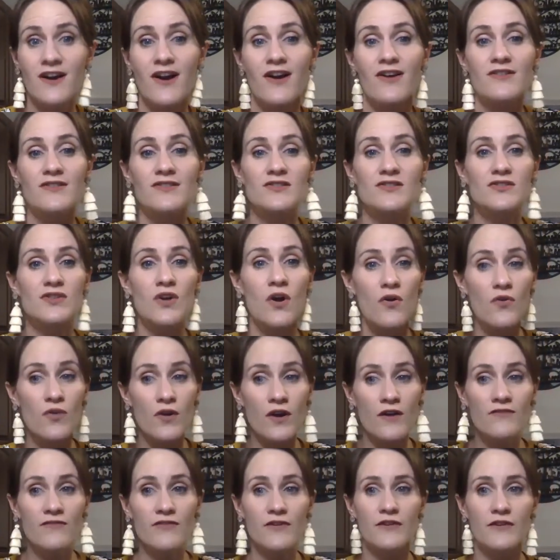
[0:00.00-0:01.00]
are so
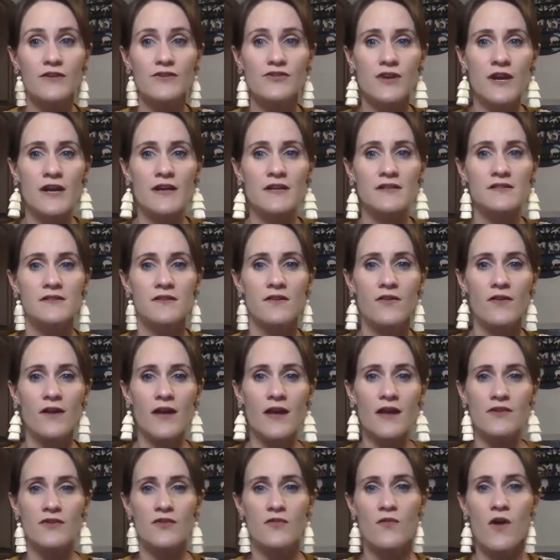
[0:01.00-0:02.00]
good for you to drink. So
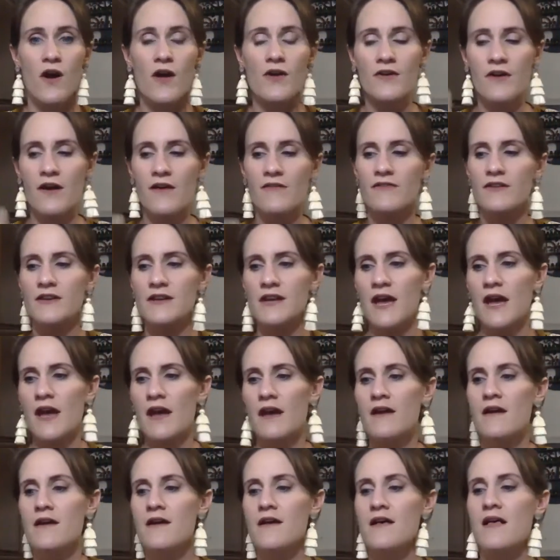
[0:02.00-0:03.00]
in your water every day.